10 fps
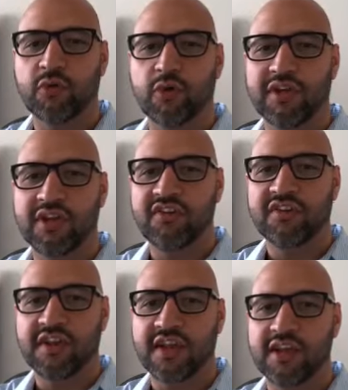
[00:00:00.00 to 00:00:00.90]
In general,
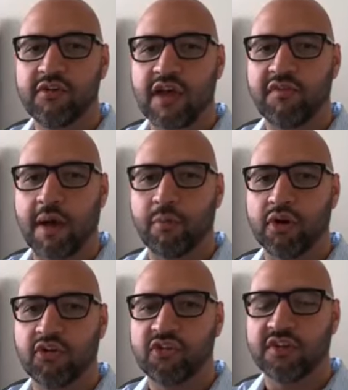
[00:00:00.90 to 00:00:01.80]
each state you have
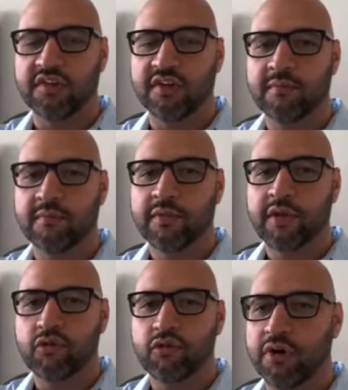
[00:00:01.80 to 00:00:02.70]
operations in,
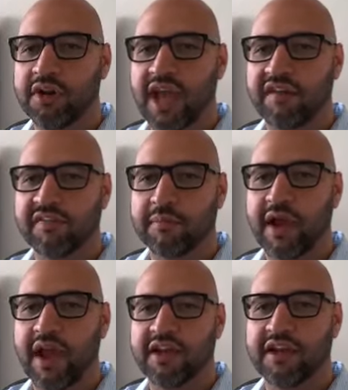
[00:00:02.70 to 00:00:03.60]
you're going to have
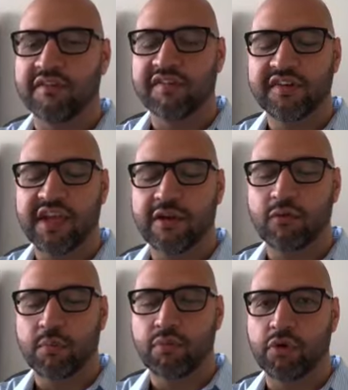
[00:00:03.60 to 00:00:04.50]
some kind of
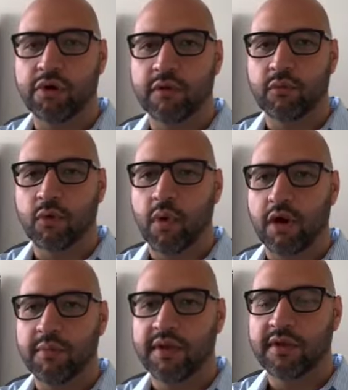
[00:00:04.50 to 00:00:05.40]
state reporting
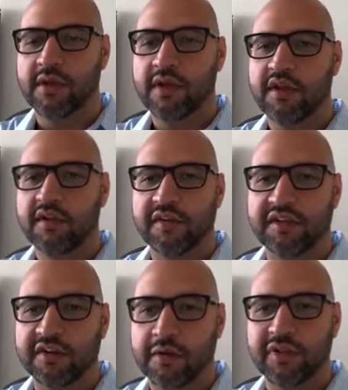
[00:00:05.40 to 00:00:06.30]
requirement.
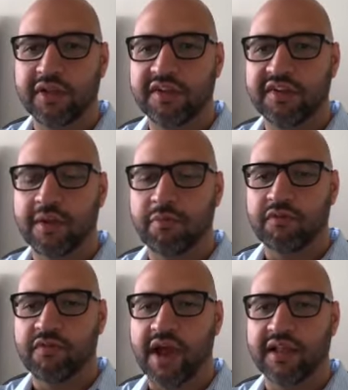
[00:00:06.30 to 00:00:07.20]
So that's a completely
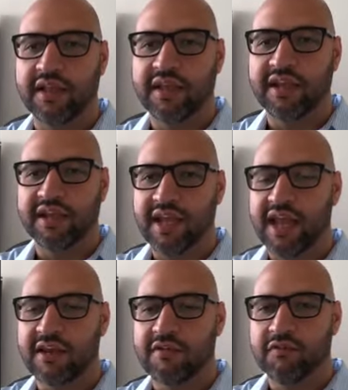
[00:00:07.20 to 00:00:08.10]
separate filing. And
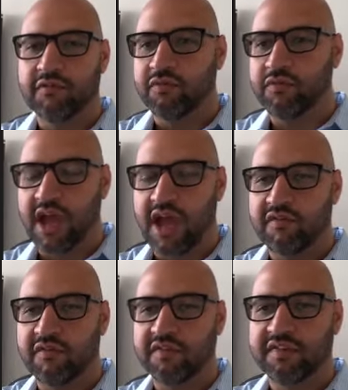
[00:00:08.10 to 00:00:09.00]
again, if you
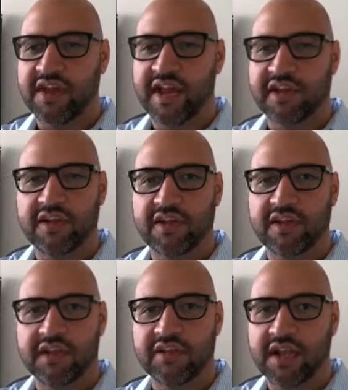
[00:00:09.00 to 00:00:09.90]
have state
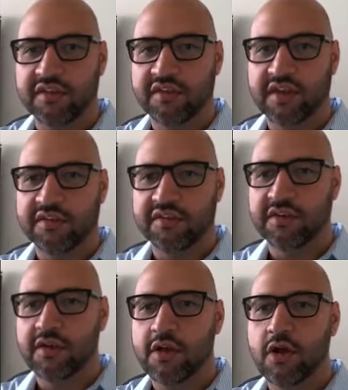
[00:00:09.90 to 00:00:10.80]
activity in 10
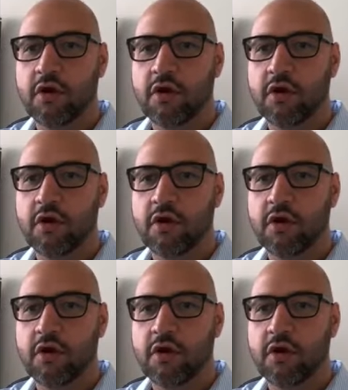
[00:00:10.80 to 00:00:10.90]
states,